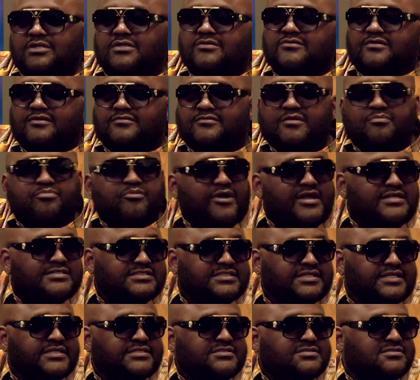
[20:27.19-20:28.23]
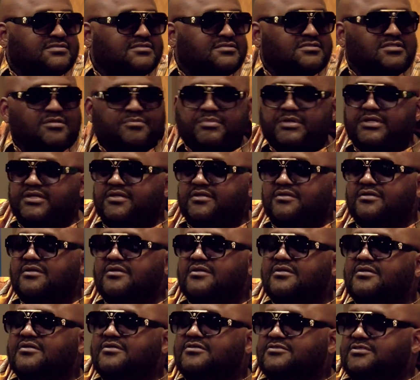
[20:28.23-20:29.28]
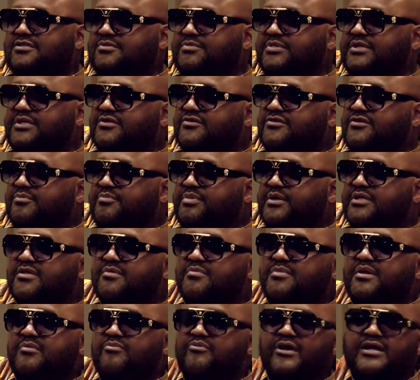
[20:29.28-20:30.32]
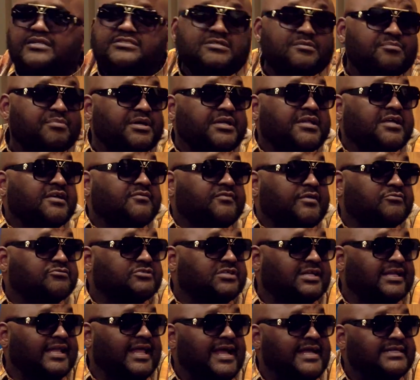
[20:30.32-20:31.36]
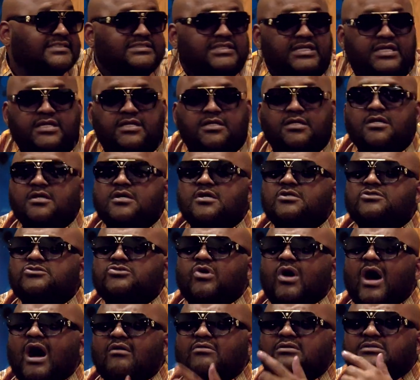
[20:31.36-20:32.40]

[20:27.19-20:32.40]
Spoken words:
the presidents to be a president. But it was a class thing. So I was